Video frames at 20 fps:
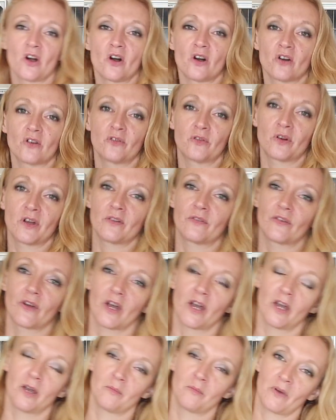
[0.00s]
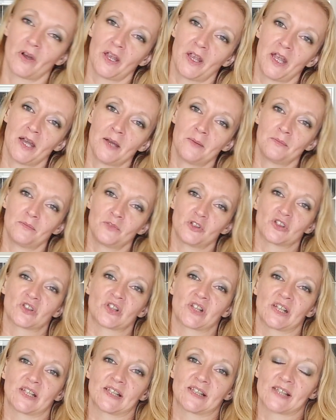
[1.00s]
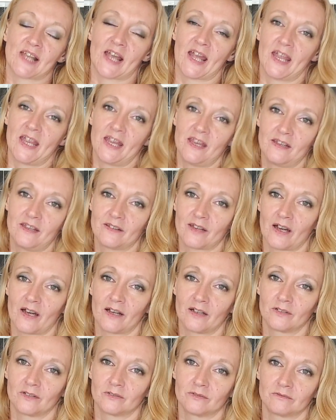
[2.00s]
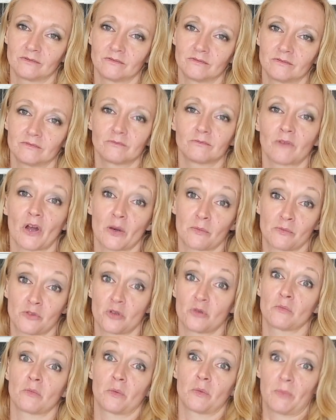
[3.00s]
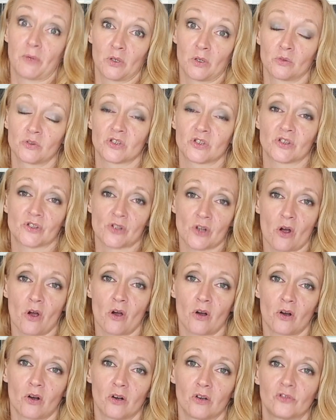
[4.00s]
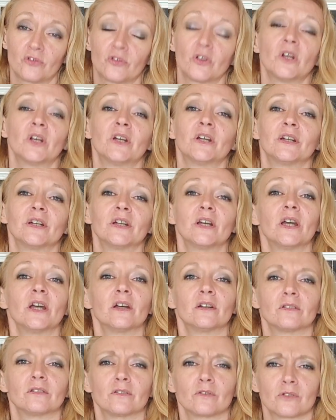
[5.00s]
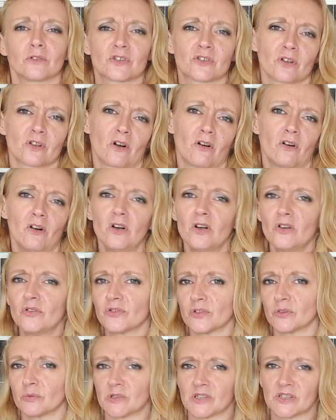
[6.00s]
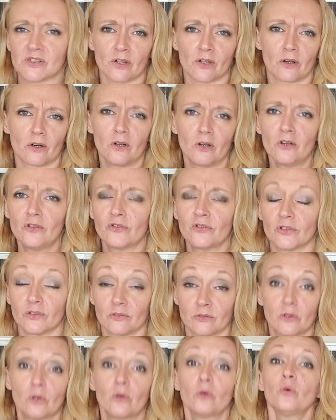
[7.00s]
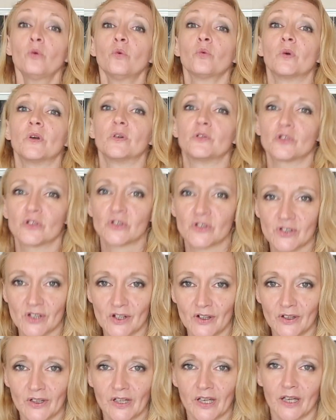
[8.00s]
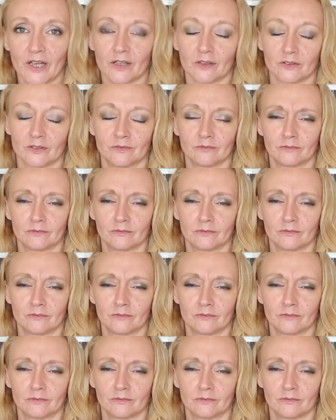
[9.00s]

off with, I am just going to say that when I'm doing my build to start off, I start off and we start off and oh, we'll just start again.